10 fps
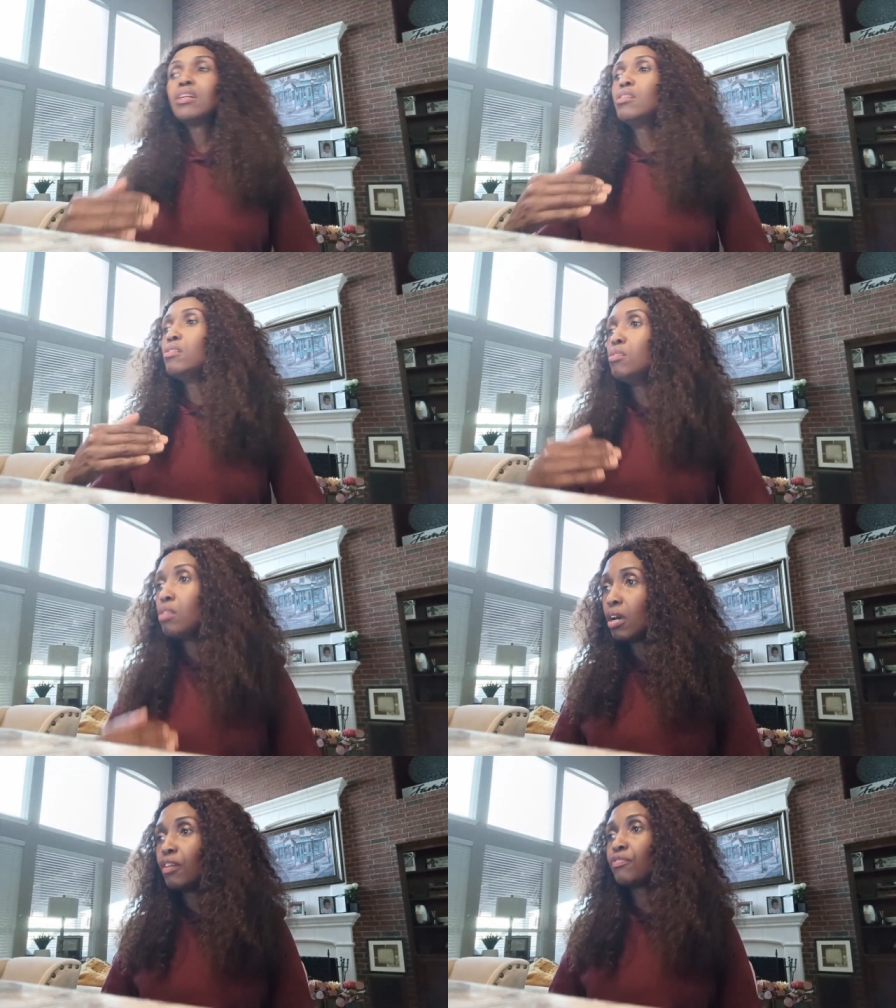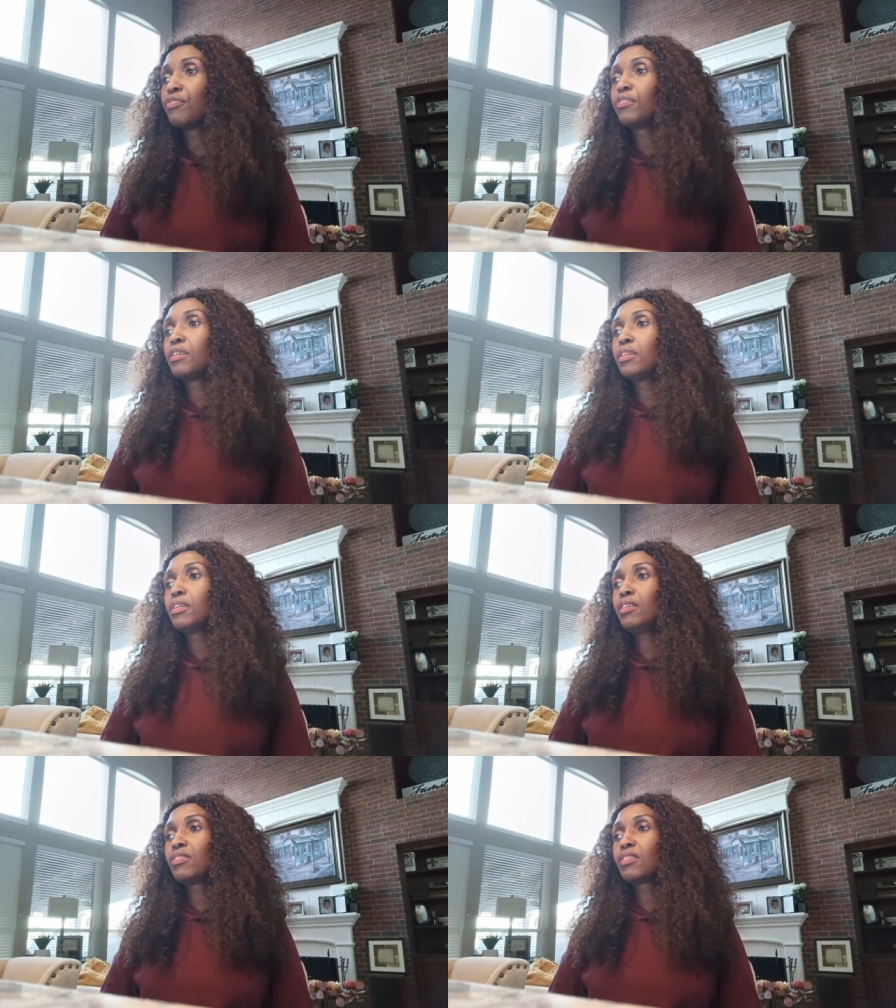love
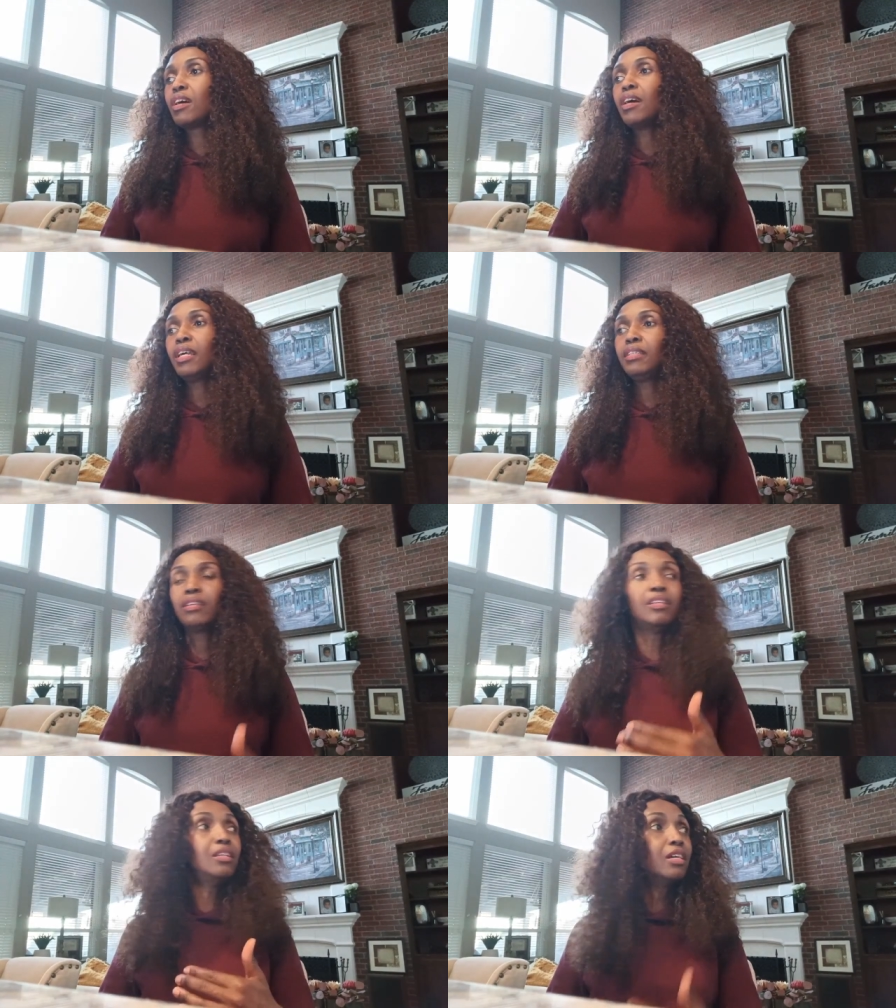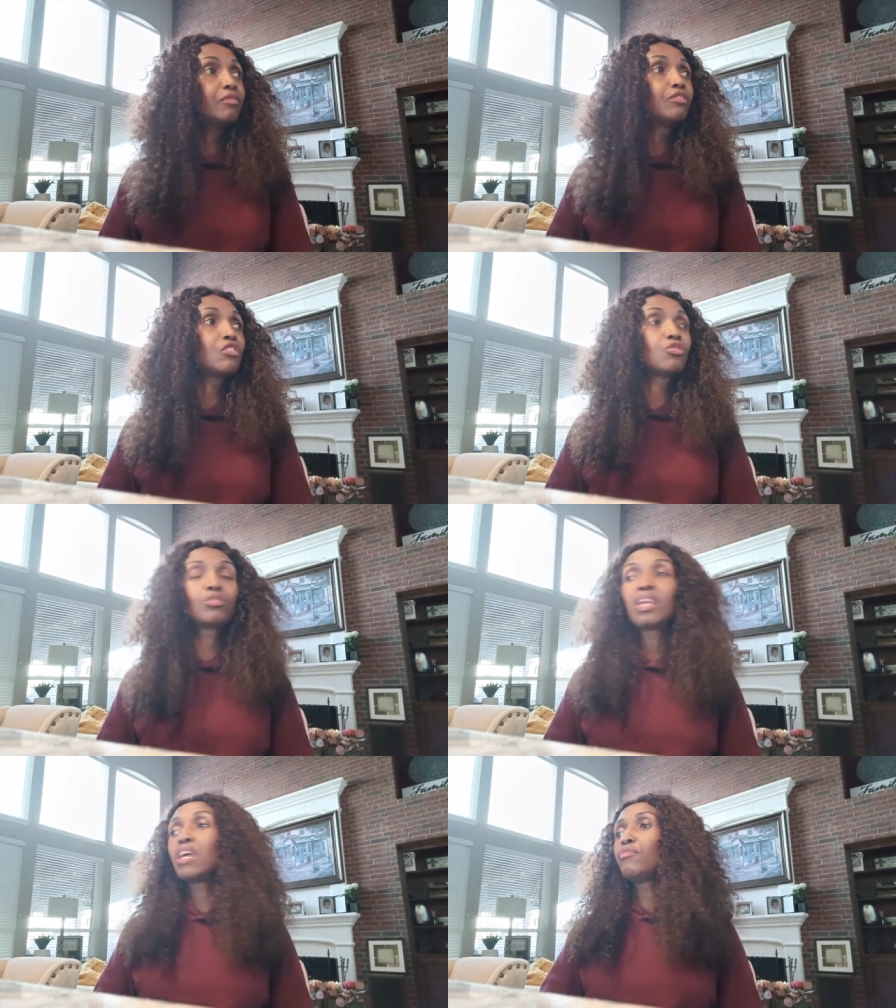is kind, love does
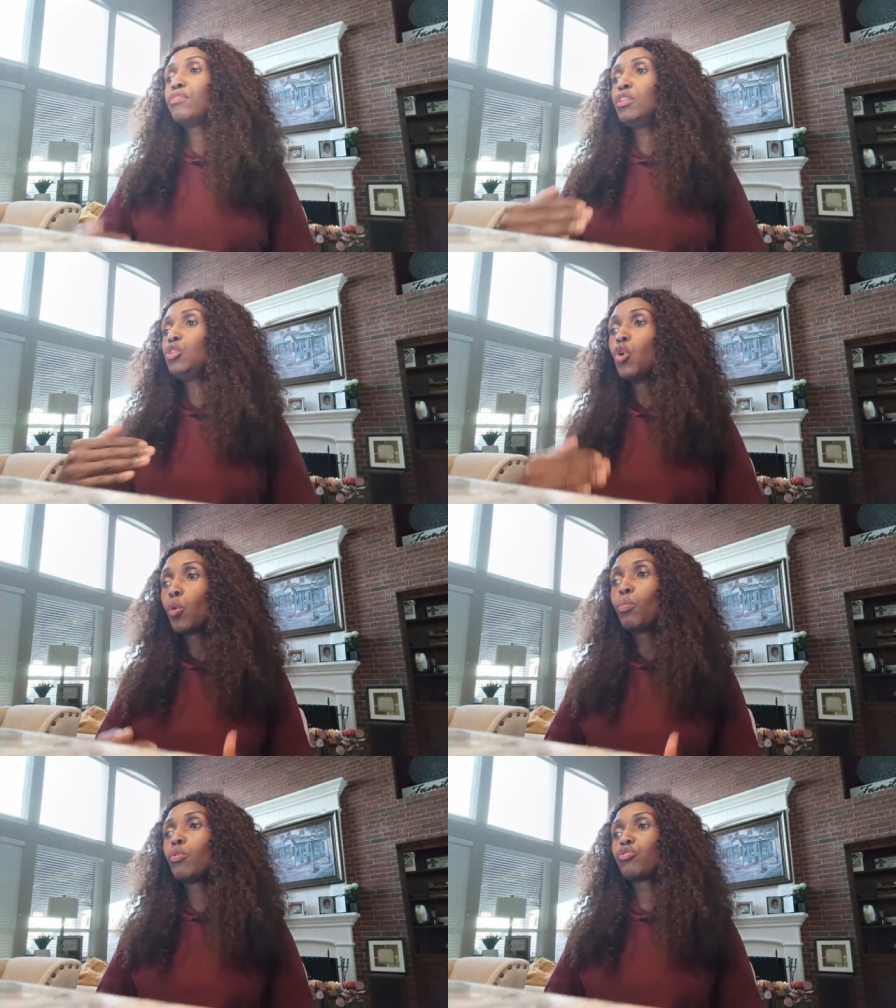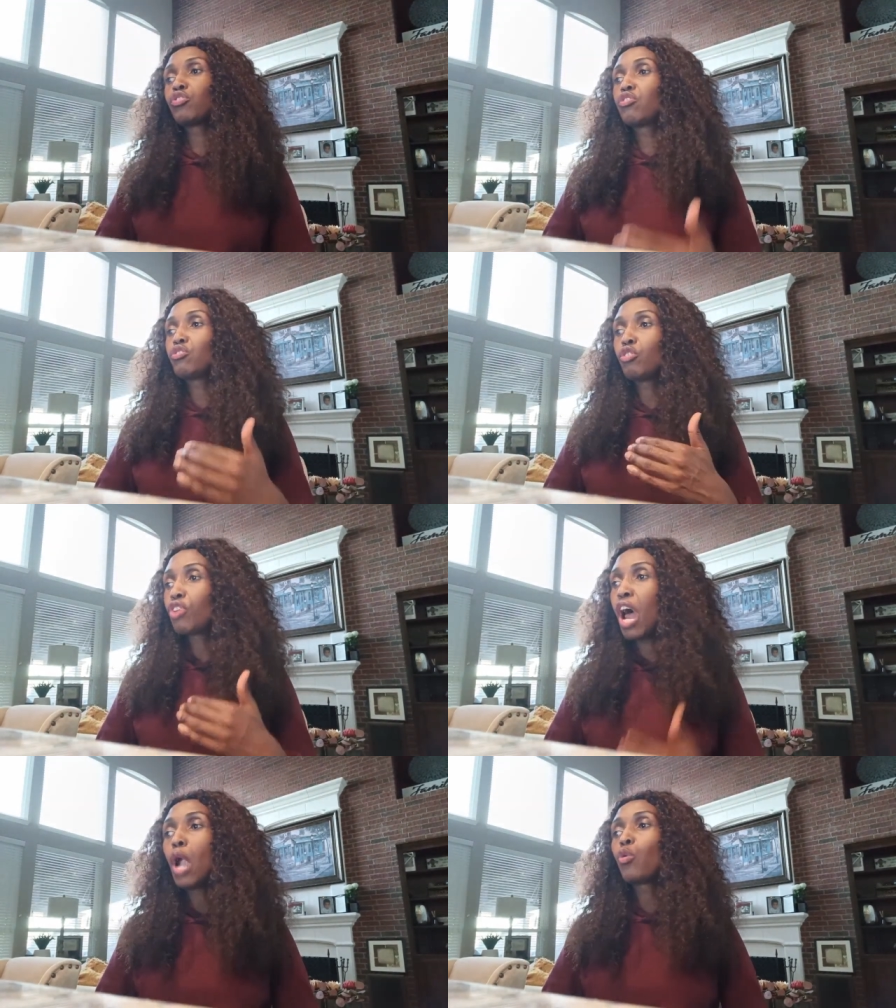not envy nor boast, it's not
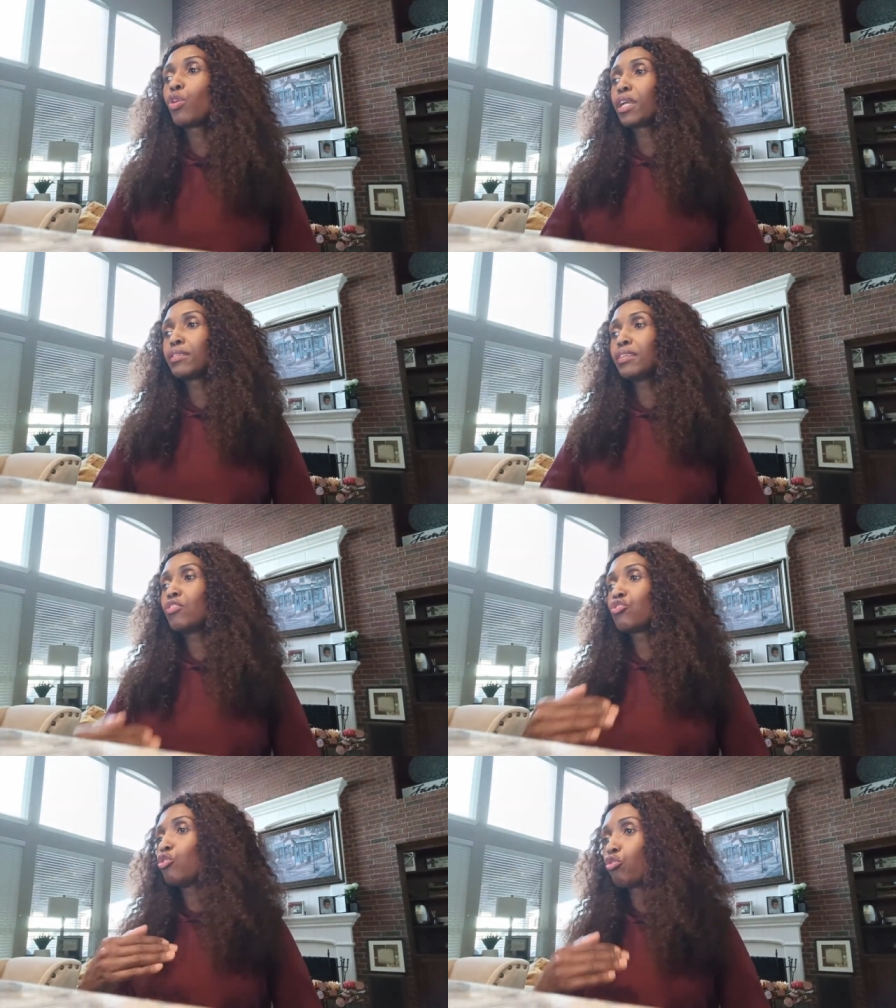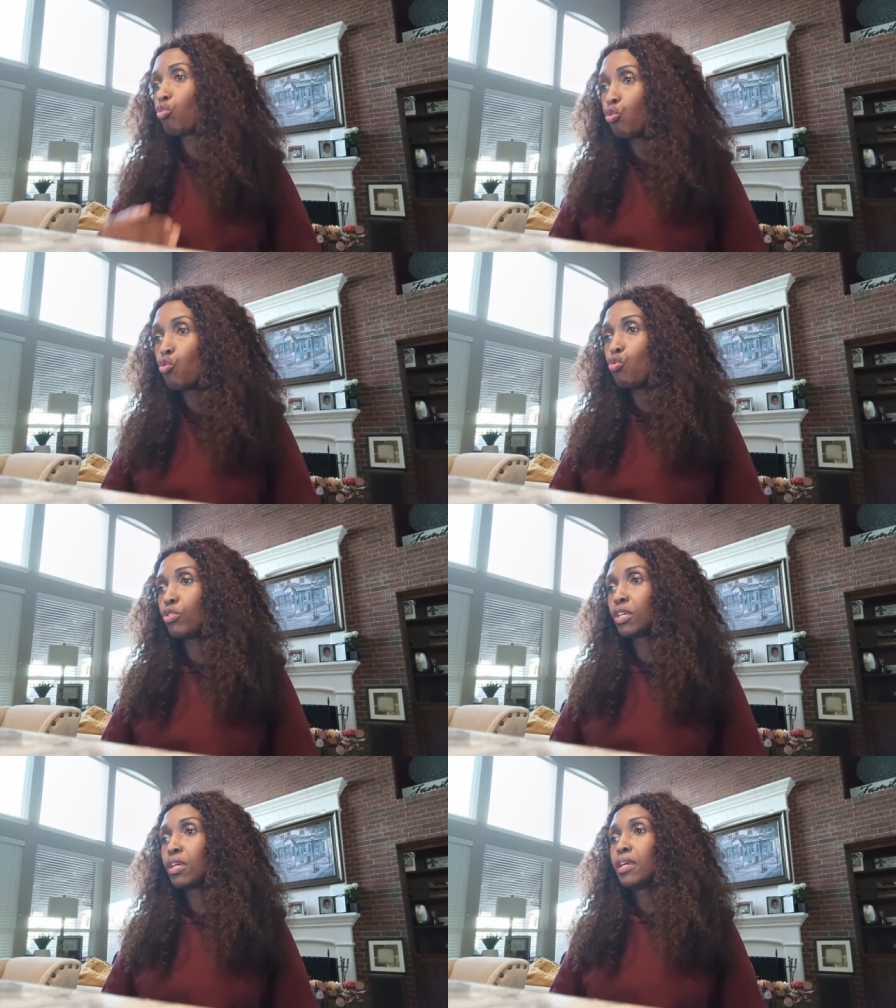arrogant, it's not rude,
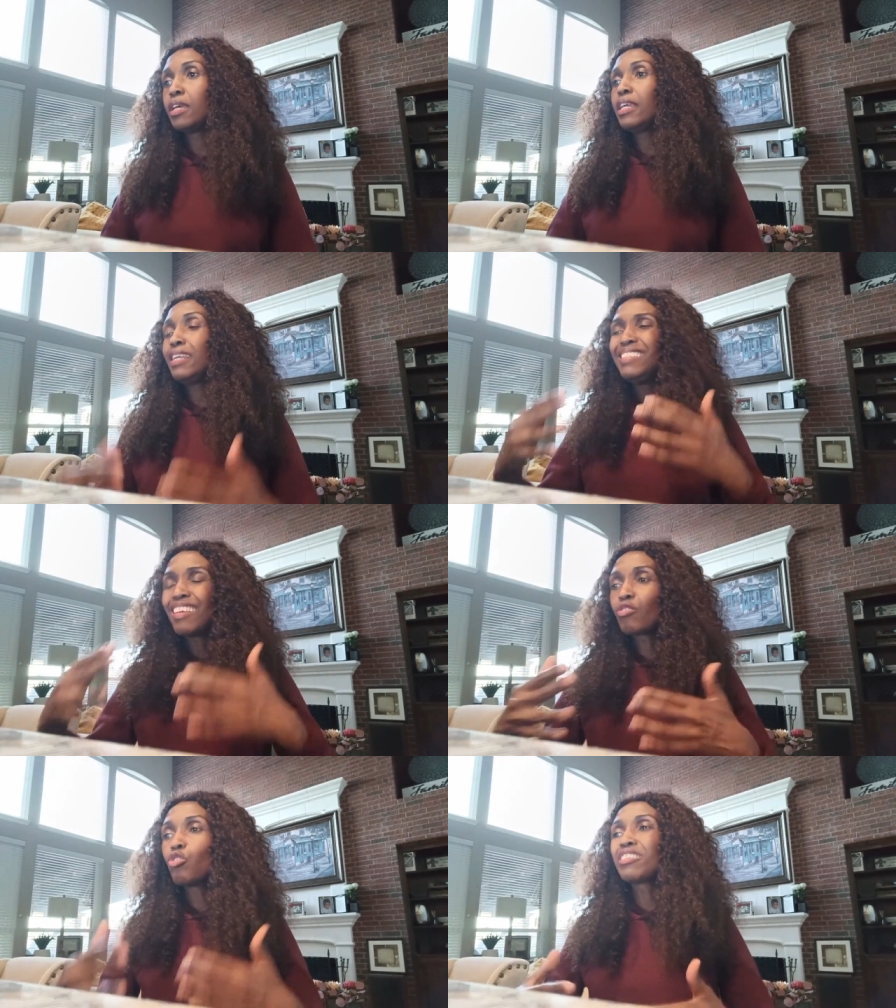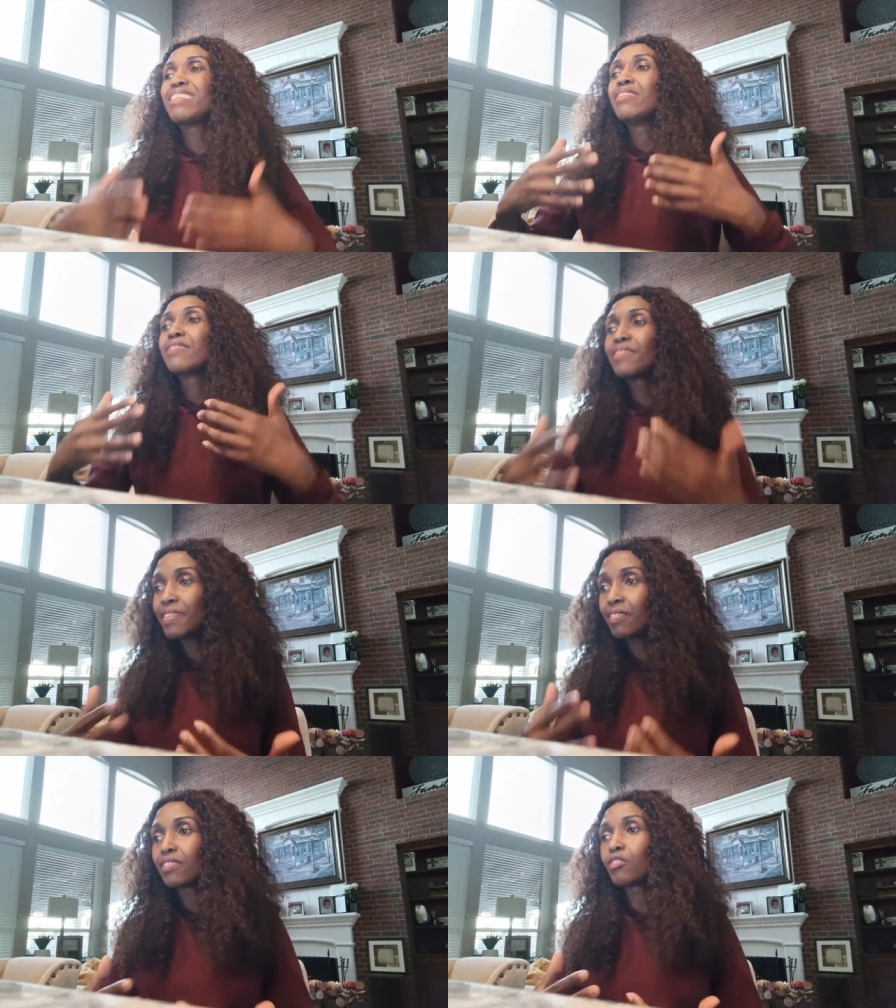it does not
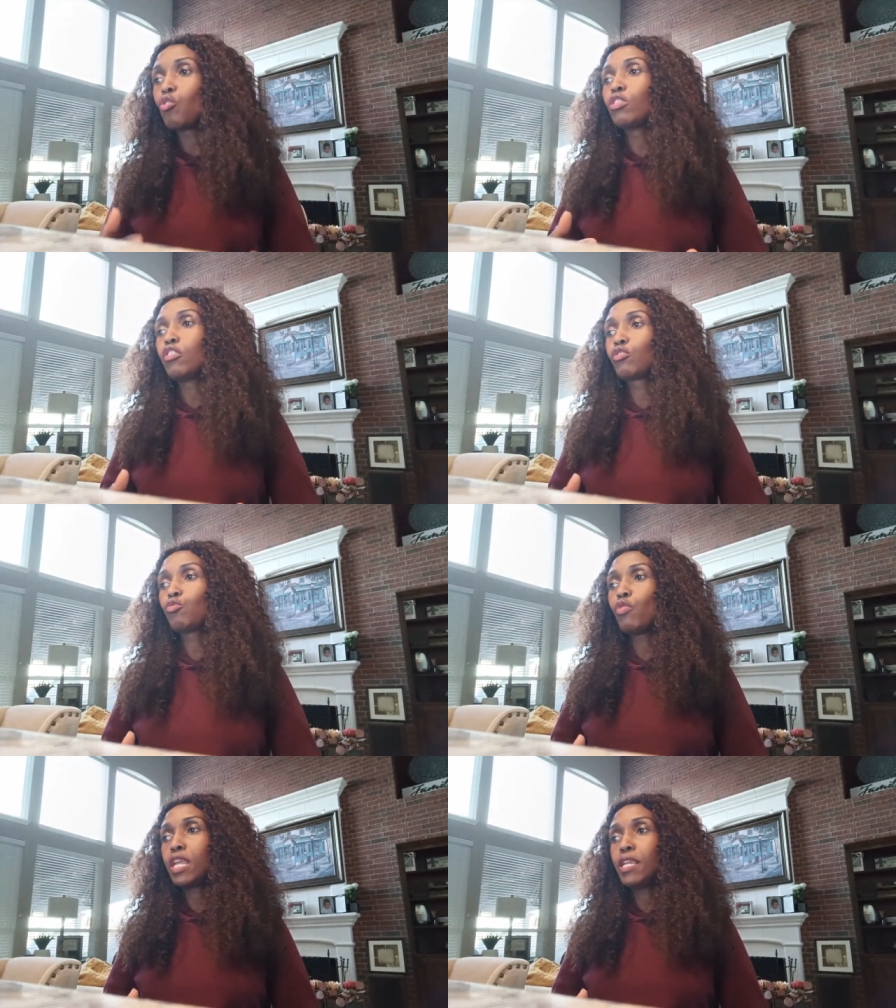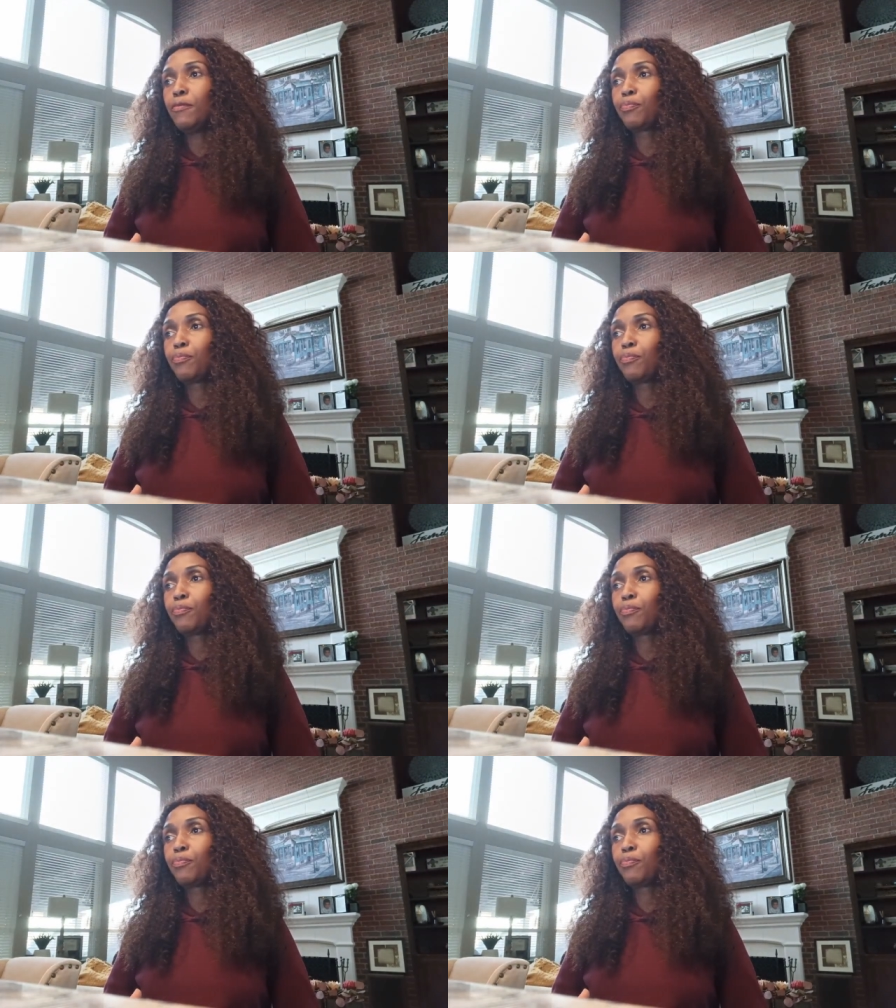insist on its way.